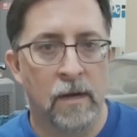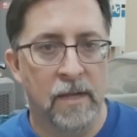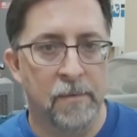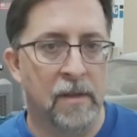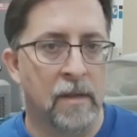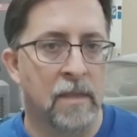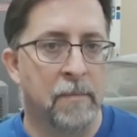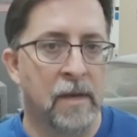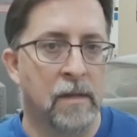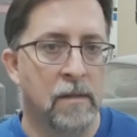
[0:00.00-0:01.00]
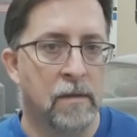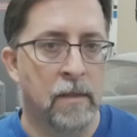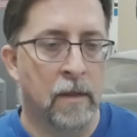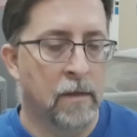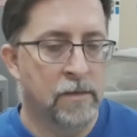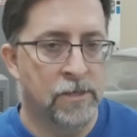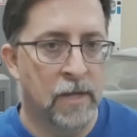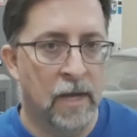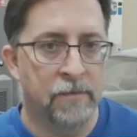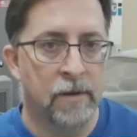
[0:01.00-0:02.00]
coming in the mail that I should
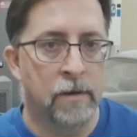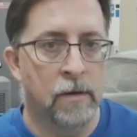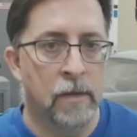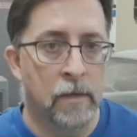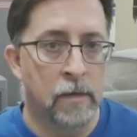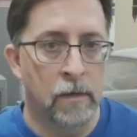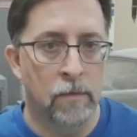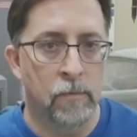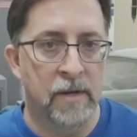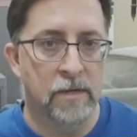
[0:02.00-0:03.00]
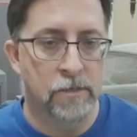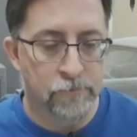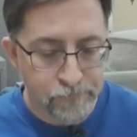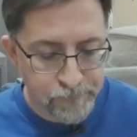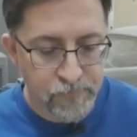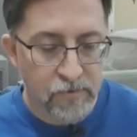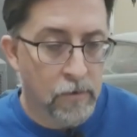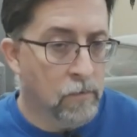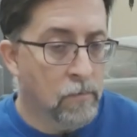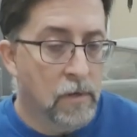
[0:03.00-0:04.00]
have here in another week or two.
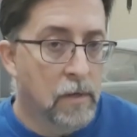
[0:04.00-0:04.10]
So